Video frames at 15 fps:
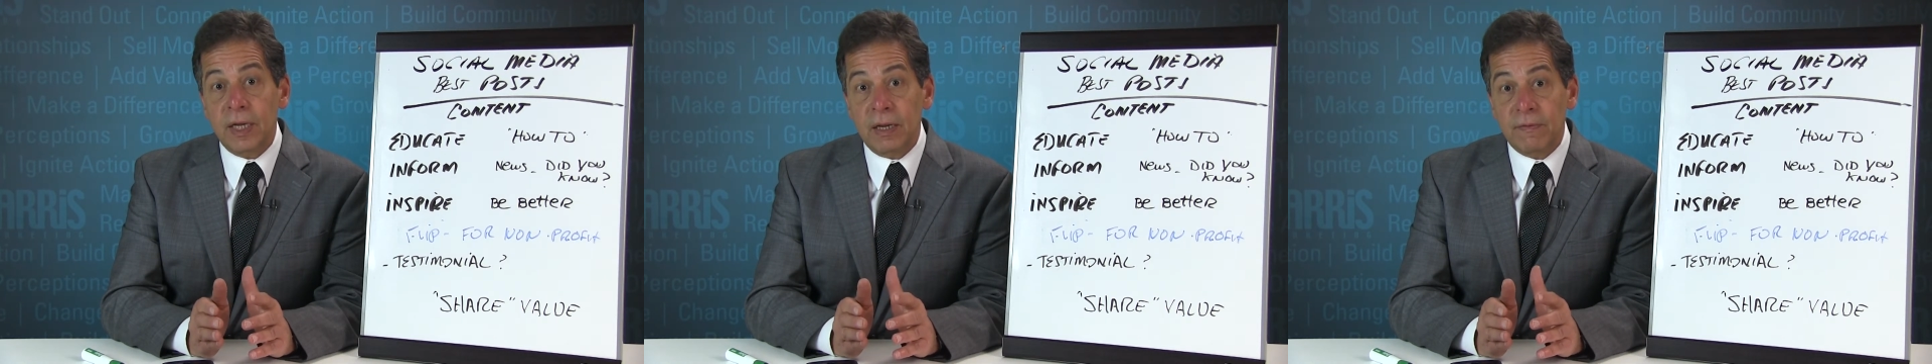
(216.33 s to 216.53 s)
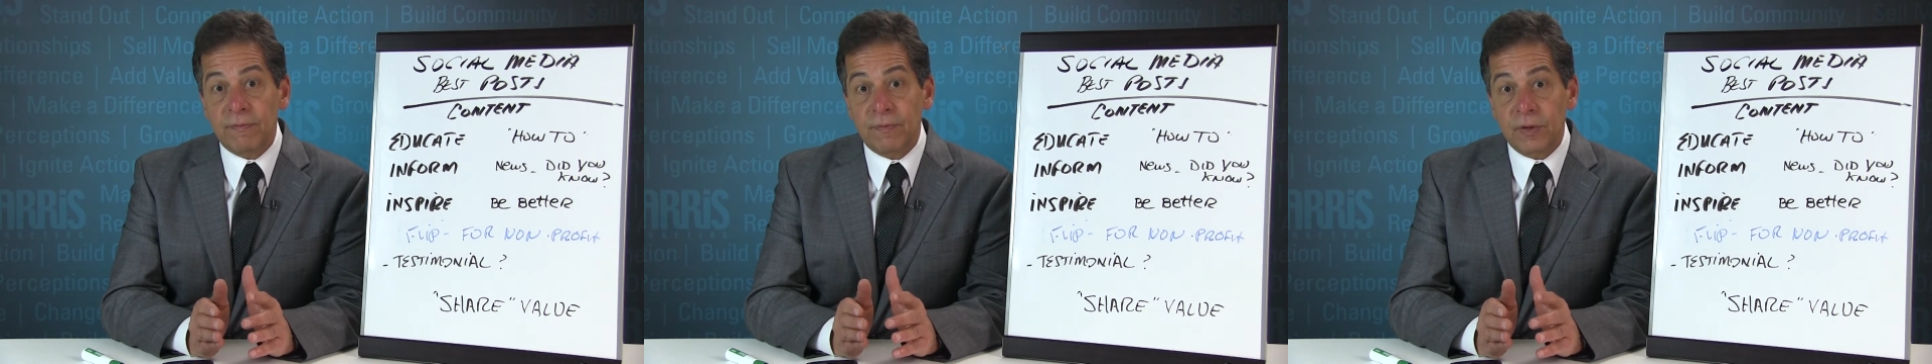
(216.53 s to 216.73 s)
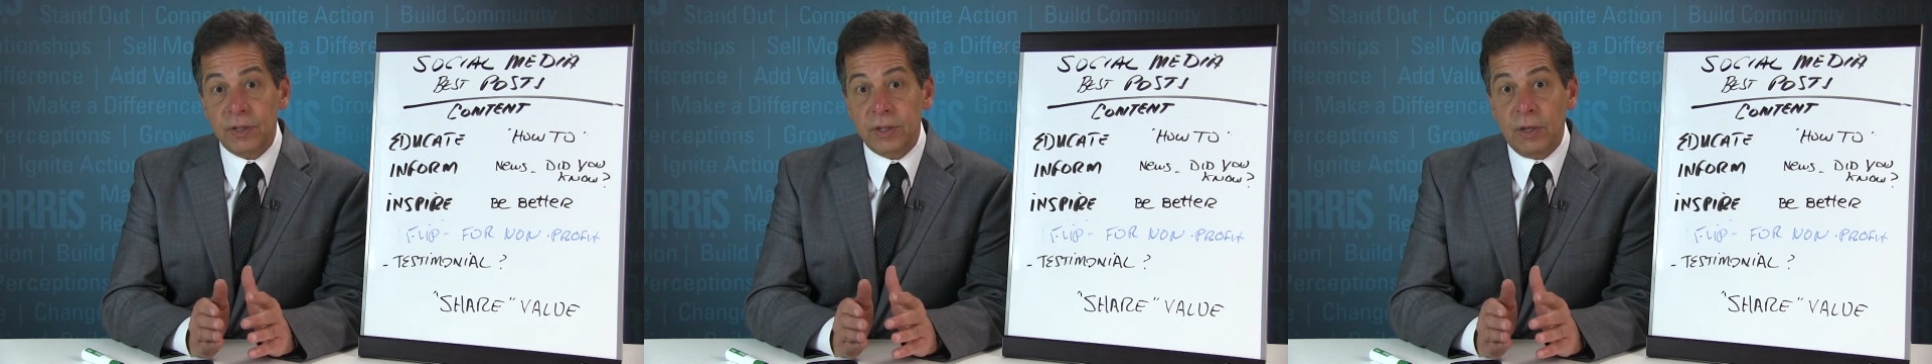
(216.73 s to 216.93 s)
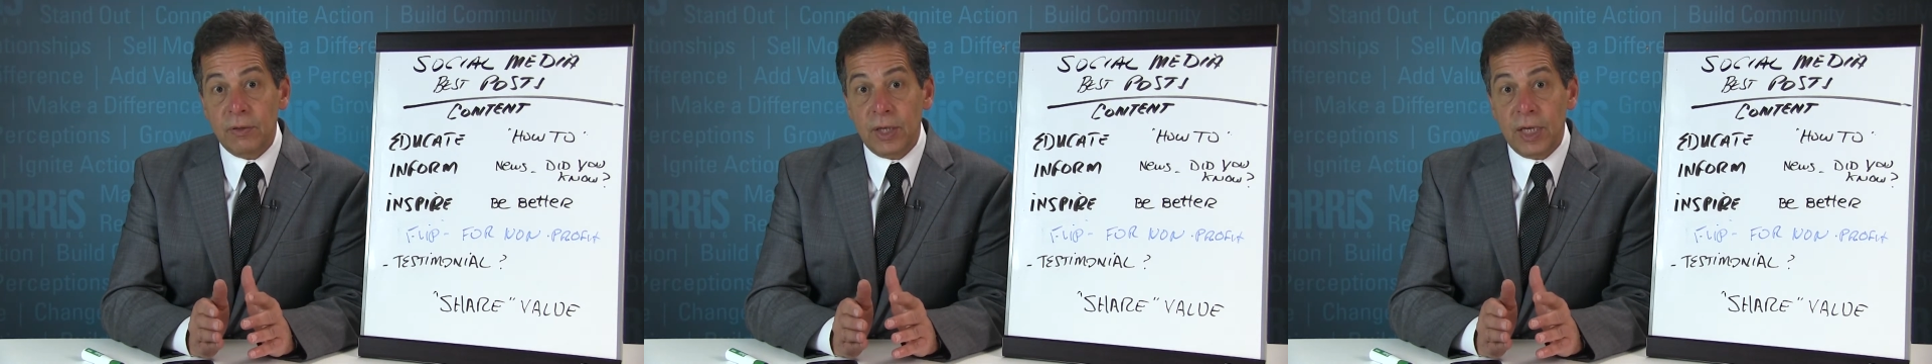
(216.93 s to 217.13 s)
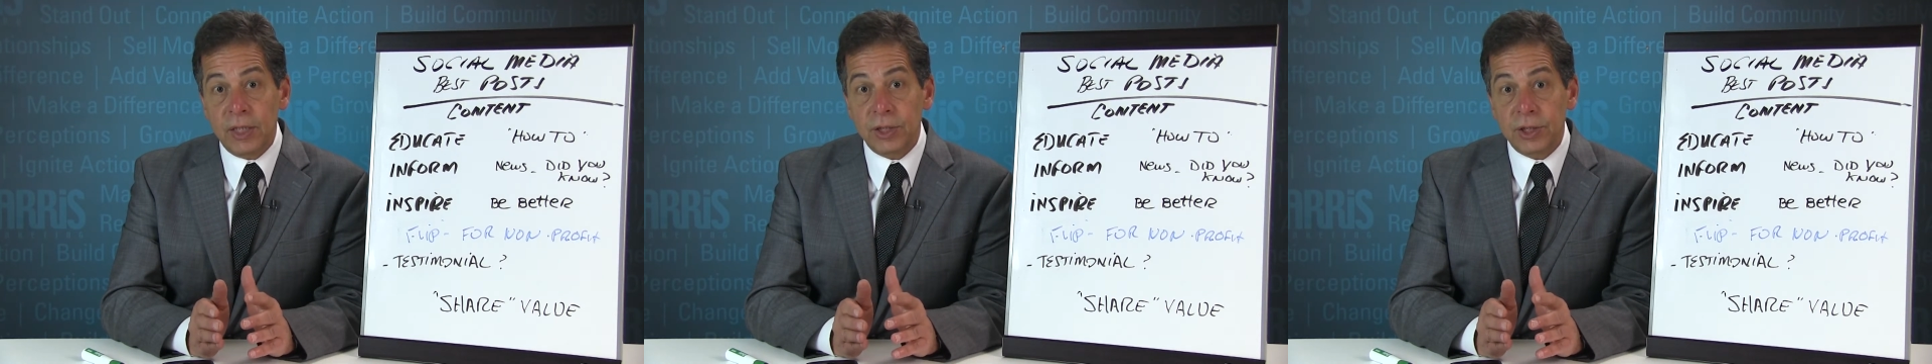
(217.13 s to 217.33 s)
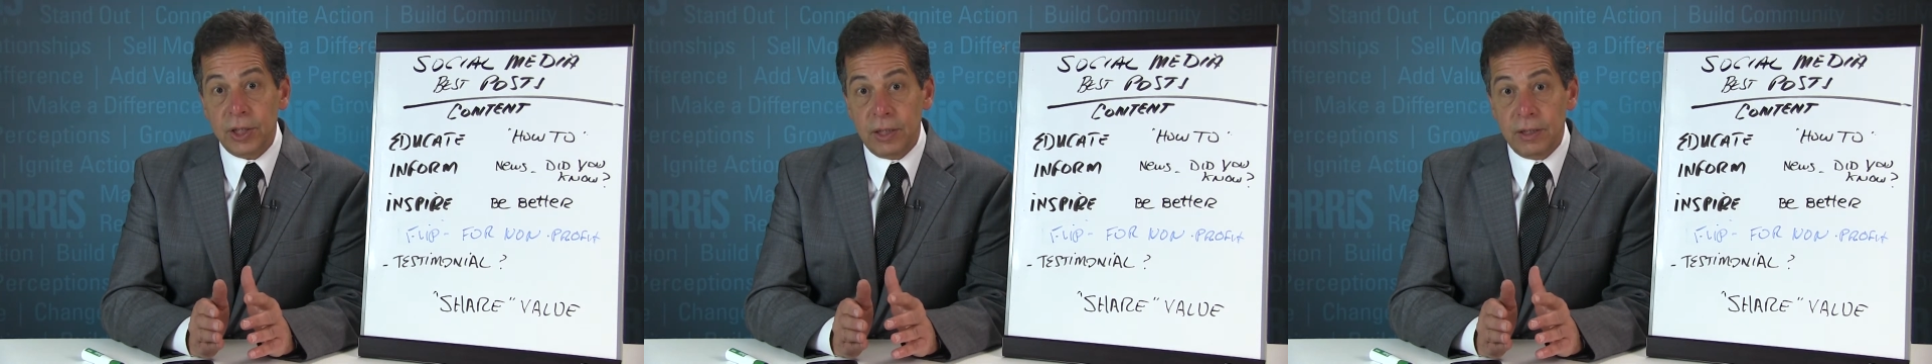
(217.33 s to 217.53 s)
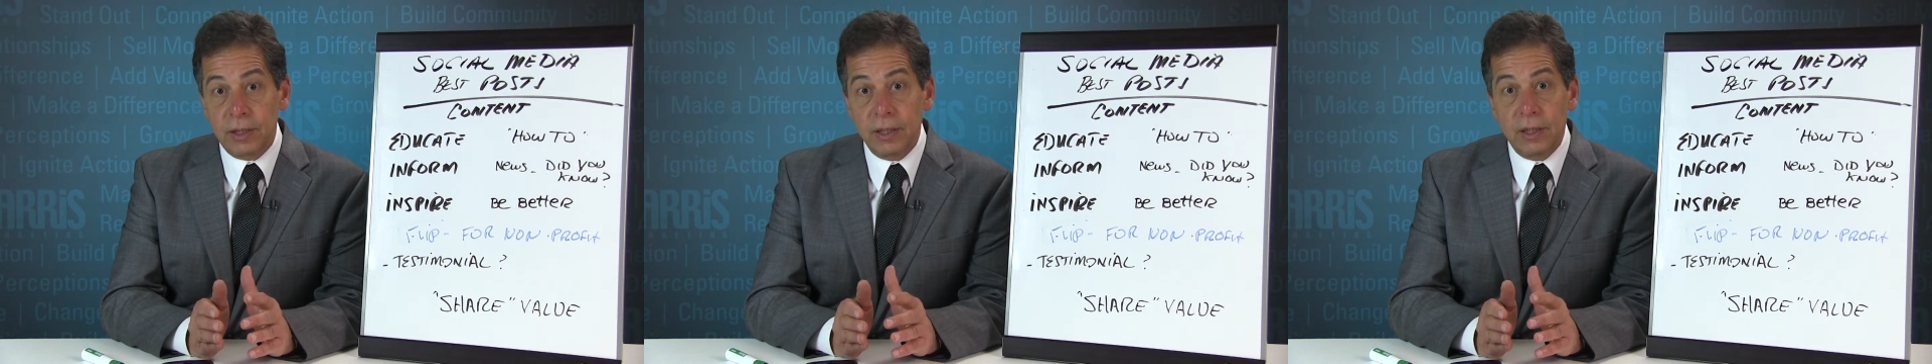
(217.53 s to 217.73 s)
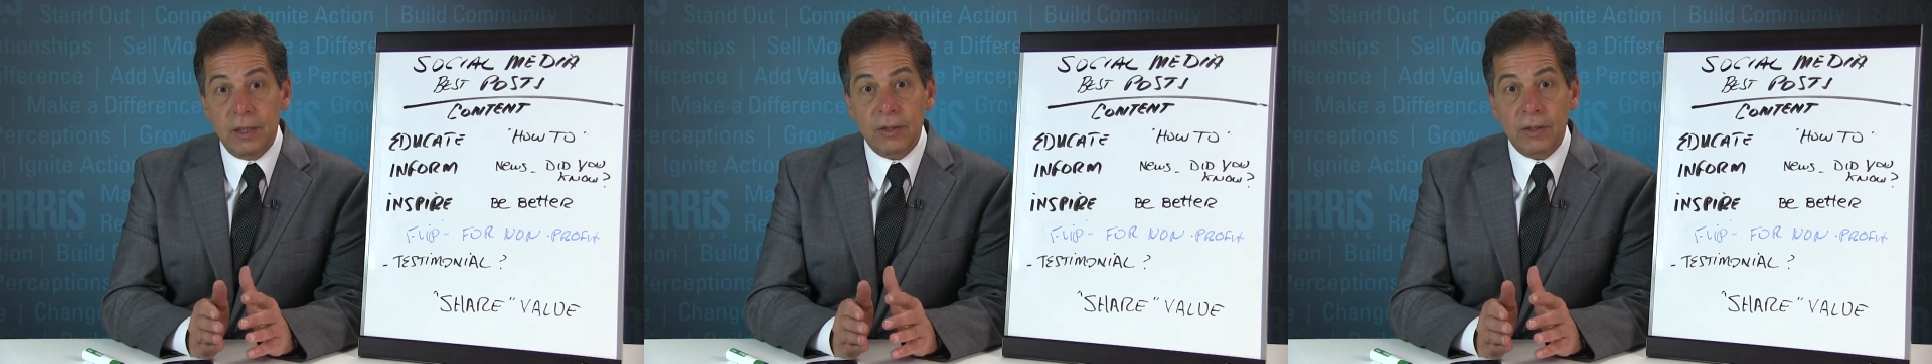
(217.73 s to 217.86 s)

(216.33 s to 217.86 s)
and for a donation.